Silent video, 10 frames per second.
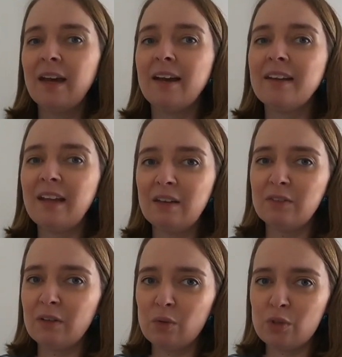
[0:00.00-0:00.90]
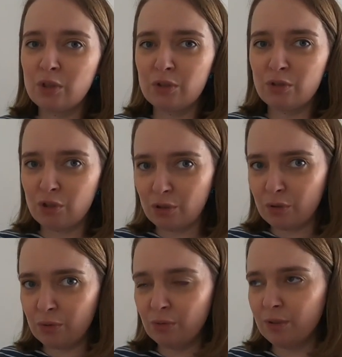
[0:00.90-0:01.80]
And even if you don't
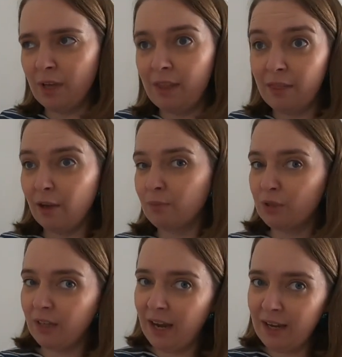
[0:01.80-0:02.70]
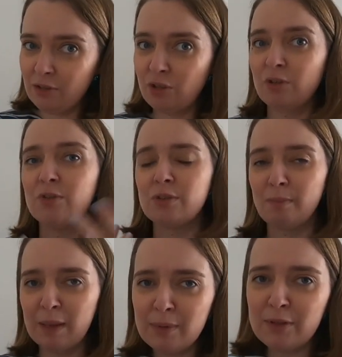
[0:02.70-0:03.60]
choose the option that I choose,
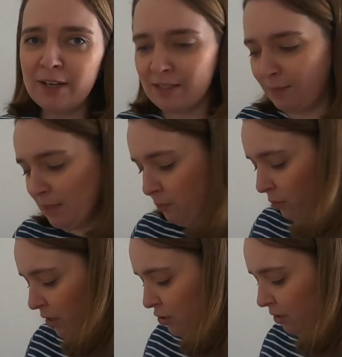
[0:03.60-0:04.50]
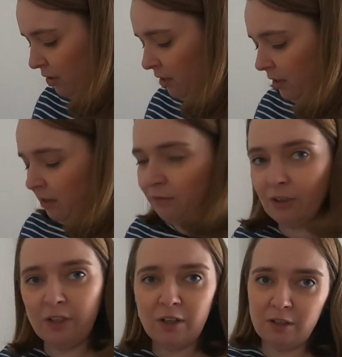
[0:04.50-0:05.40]
maybe you'll get some inspiration for
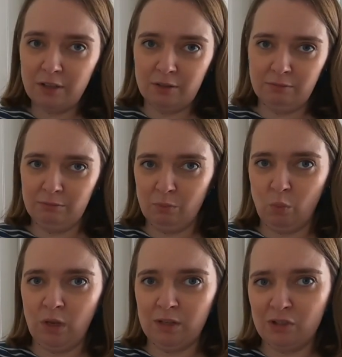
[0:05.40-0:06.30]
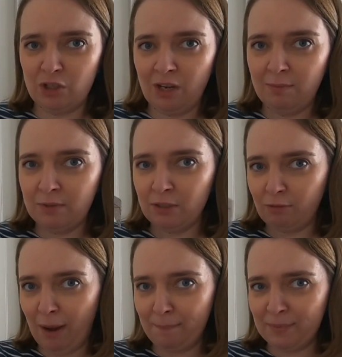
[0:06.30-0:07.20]
your weird shaped
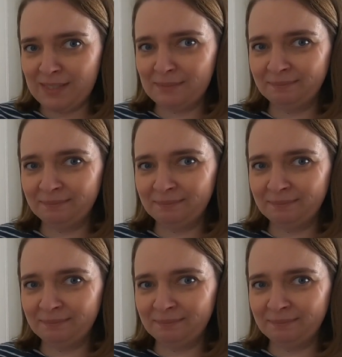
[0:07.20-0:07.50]
scraps.